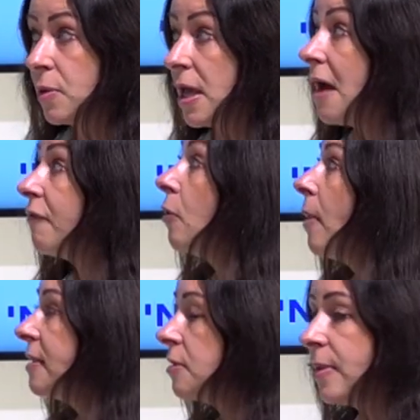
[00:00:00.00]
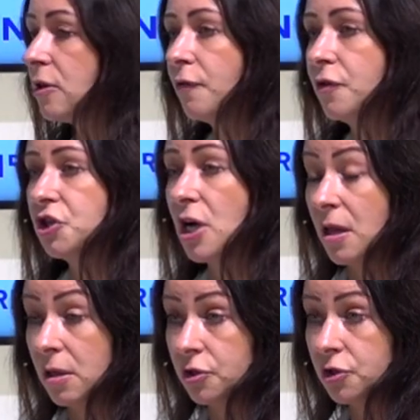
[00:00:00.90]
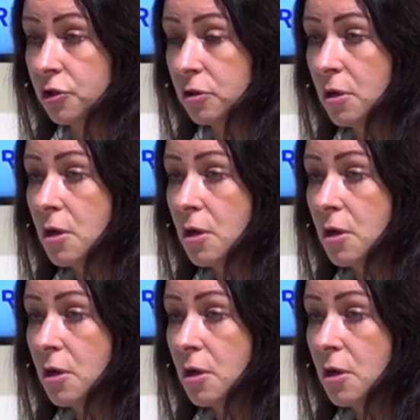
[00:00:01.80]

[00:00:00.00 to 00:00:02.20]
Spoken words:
we have quite a bit of a challenge.